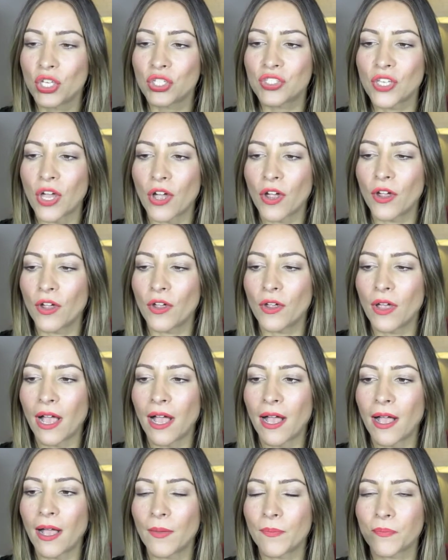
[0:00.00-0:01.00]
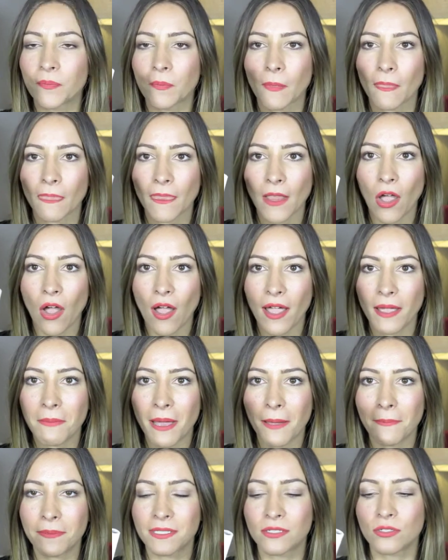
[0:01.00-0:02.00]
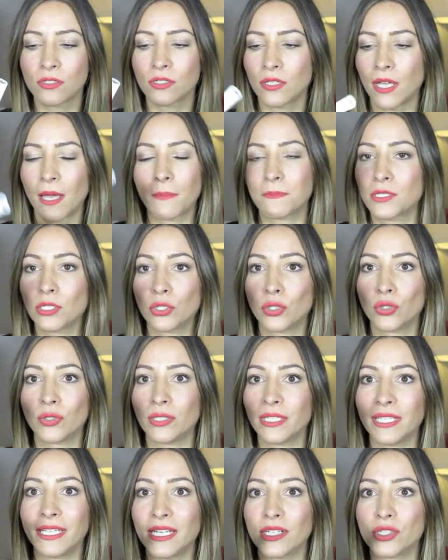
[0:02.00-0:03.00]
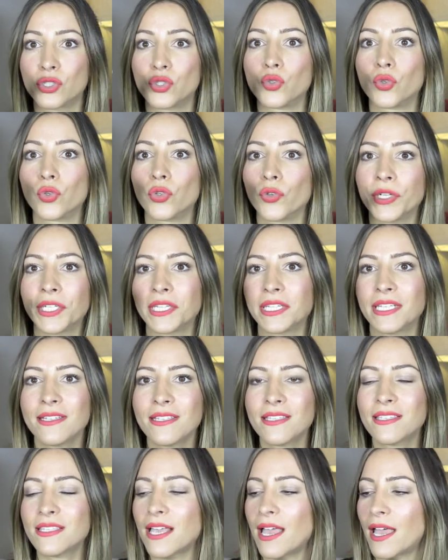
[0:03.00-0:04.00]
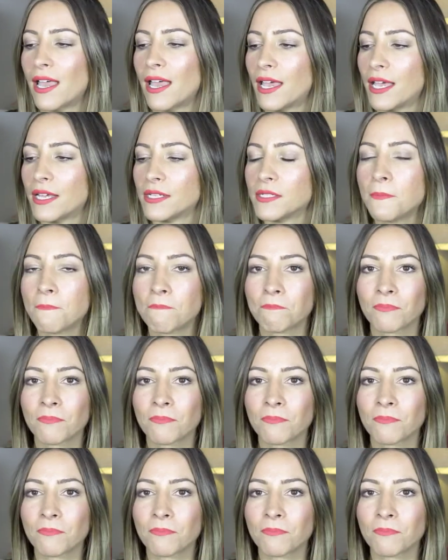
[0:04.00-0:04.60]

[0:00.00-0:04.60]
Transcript: So um, I'm abso absolutely adoring this and